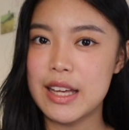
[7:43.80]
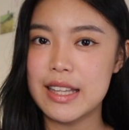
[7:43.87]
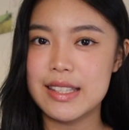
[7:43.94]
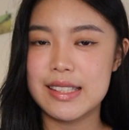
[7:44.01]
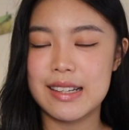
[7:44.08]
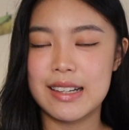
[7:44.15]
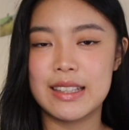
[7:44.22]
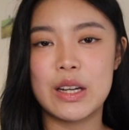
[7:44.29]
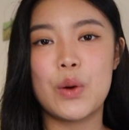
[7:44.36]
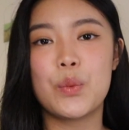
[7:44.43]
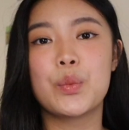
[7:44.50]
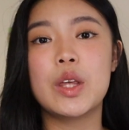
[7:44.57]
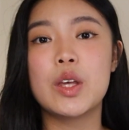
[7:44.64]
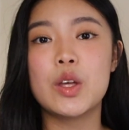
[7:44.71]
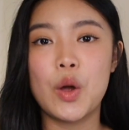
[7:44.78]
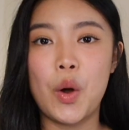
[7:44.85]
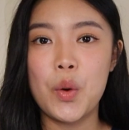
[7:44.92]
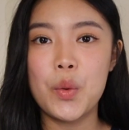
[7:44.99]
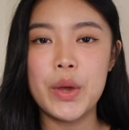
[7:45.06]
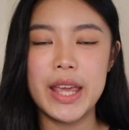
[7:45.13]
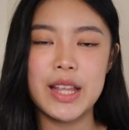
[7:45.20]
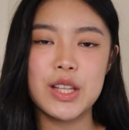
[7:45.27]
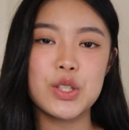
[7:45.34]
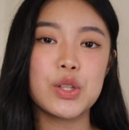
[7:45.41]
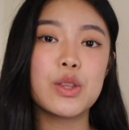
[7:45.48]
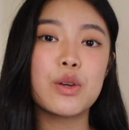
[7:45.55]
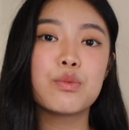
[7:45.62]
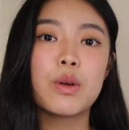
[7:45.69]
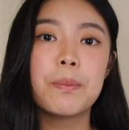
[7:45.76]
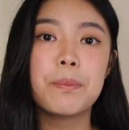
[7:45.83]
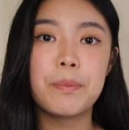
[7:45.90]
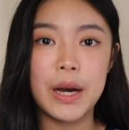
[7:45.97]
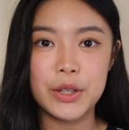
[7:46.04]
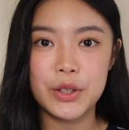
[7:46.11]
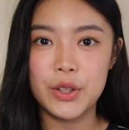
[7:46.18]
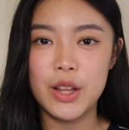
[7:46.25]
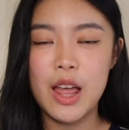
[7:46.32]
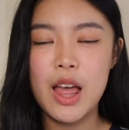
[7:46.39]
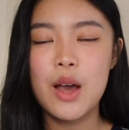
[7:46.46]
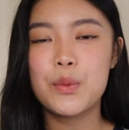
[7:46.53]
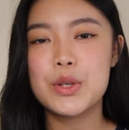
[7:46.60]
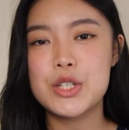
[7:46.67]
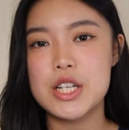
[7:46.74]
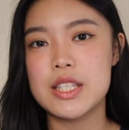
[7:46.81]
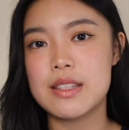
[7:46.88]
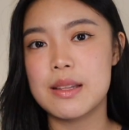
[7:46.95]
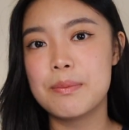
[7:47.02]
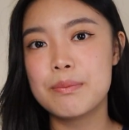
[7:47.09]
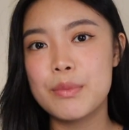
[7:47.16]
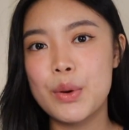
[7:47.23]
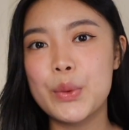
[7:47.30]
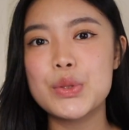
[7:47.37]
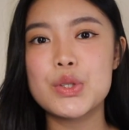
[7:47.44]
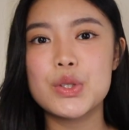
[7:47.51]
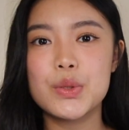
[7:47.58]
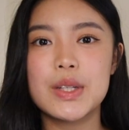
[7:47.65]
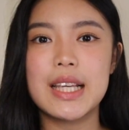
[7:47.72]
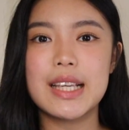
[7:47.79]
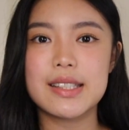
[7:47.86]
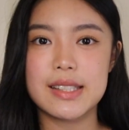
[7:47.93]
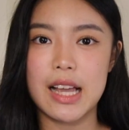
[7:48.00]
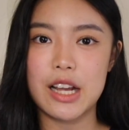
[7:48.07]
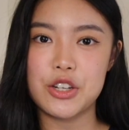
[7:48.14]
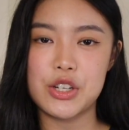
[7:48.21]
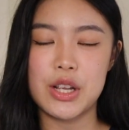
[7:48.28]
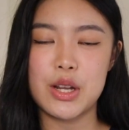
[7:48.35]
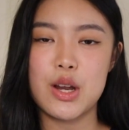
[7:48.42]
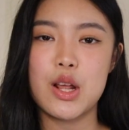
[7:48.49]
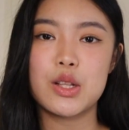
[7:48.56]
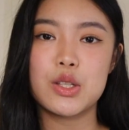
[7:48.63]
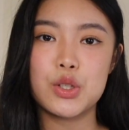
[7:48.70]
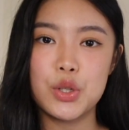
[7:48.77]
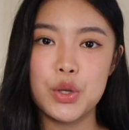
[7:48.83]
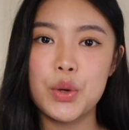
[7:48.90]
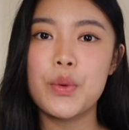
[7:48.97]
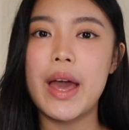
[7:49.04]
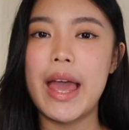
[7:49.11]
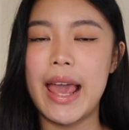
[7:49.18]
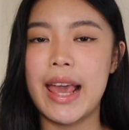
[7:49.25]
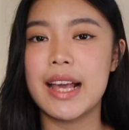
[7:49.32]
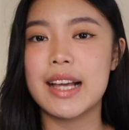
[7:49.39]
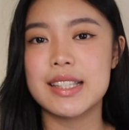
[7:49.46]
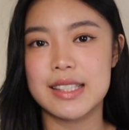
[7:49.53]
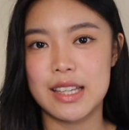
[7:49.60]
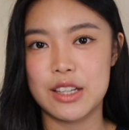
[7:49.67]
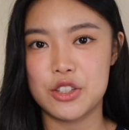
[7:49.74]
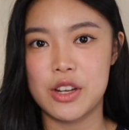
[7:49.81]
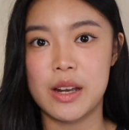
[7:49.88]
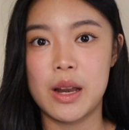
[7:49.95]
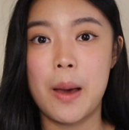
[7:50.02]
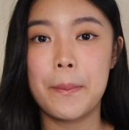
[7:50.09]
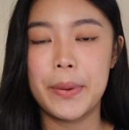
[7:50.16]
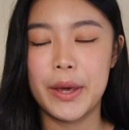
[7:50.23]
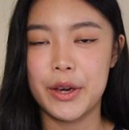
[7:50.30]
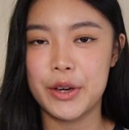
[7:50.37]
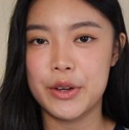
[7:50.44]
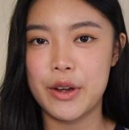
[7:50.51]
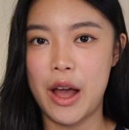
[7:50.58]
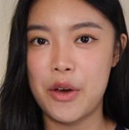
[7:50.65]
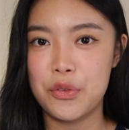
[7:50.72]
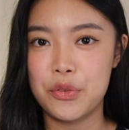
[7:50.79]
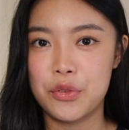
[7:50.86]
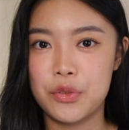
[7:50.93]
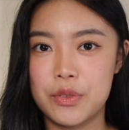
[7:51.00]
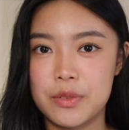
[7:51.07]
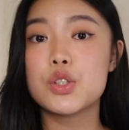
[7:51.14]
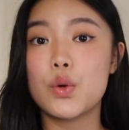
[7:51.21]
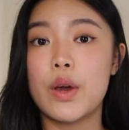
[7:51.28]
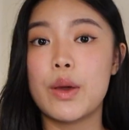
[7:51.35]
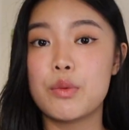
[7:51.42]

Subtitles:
that's done, we go into the rebuttal, which is the most unique section to a concession paragraph. So a